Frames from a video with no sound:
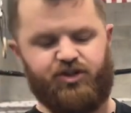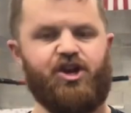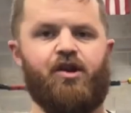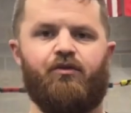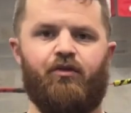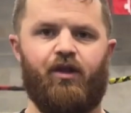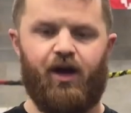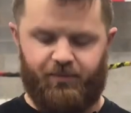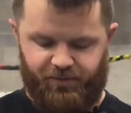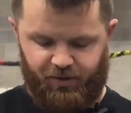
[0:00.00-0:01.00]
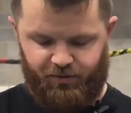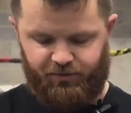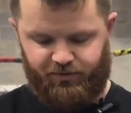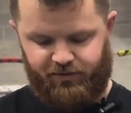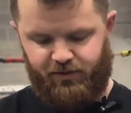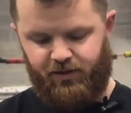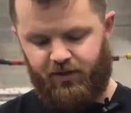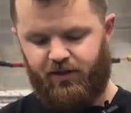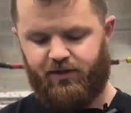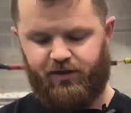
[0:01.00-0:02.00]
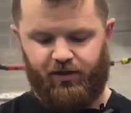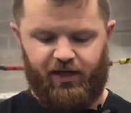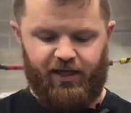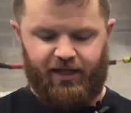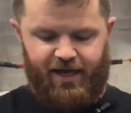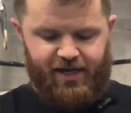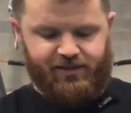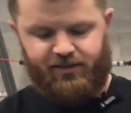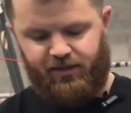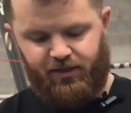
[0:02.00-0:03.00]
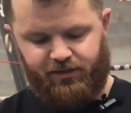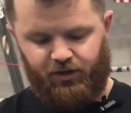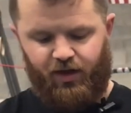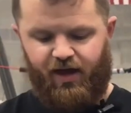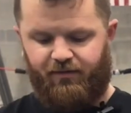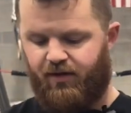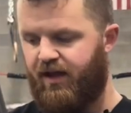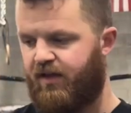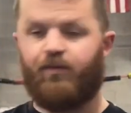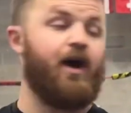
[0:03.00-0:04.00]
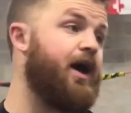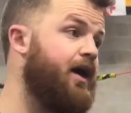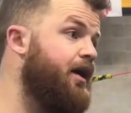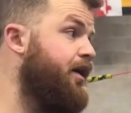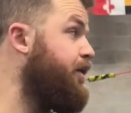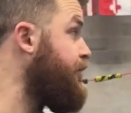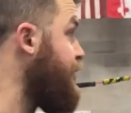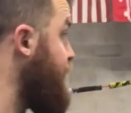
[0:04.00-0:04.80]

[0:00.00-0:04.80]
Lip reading: general line of poles. It's their E-glass. It's a little heavier. That's why for